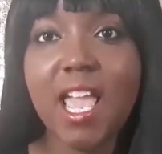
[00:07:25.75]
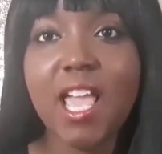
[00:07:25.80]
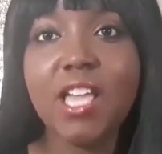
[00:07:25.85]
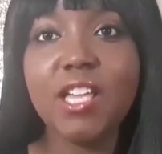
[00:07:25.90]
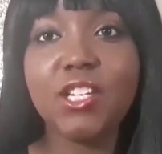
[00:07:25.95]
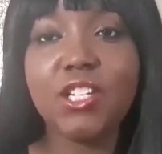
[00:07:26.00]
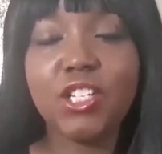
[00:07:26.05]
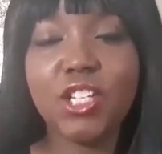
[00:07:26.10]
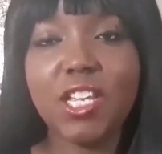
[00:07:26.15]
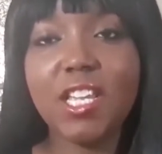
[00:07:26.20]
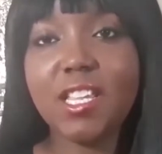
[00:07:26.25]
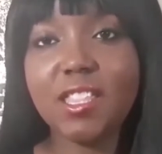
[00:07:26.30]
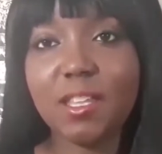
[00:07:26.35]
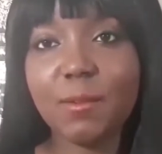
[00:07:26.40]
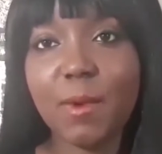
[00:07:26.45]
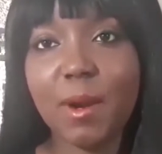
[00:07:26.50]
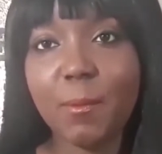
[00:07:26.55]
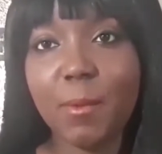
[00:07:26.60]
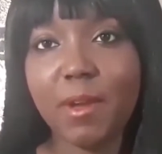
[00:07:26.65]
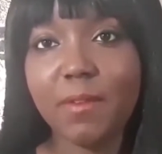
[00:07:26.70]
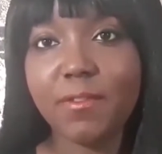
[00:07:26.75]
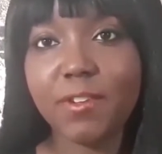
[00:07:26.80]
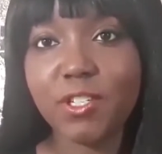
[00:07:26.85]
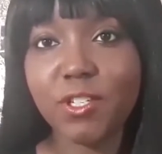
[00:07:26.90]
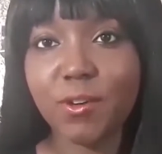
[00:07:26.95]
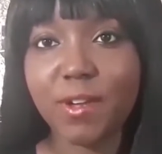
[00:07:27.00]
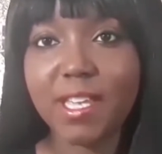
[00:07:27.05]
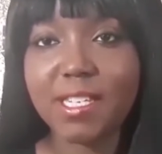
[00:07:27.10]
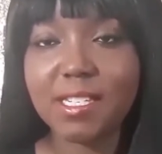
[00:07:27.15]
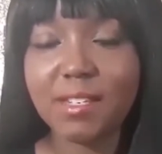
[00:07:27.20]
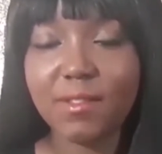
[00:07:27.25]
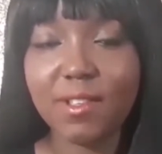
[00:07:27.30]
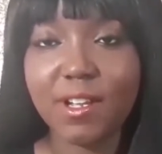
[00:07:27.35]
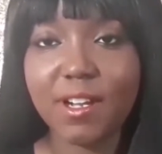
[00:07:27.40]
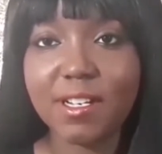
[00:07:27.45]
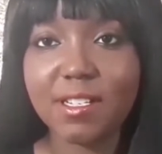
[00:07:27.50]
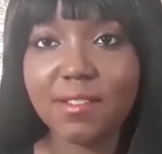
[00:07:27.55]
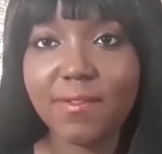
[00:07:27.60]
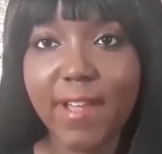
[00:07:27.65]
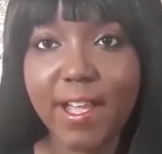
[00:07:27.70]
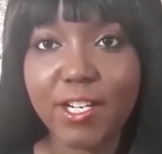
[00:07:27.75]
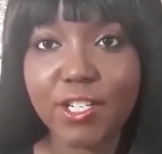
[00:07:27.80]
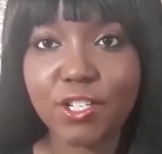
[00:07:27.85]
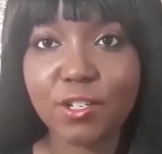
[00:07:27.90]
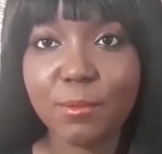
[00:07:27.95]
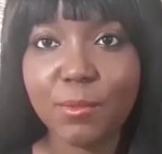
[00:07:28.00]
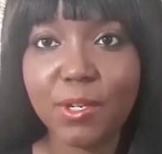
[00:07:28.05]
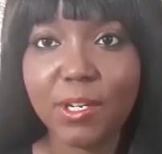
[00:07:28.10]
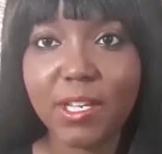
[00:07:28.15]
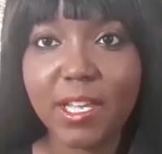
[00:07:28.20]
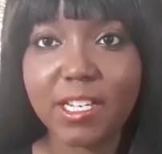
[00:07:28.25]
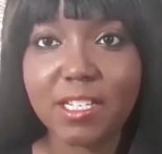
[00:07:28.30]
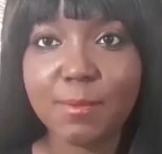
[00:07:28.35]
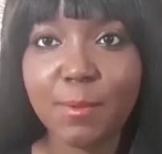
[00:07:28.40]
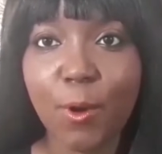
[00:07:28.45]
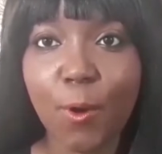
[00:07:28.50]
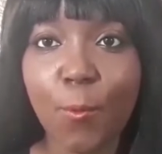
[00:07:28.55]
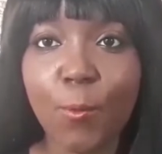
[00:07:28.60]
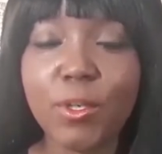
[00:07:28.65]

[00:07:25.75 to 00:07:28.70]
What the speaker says: she hit the runway for Showcase of the Arts Fashion Beauty Expo,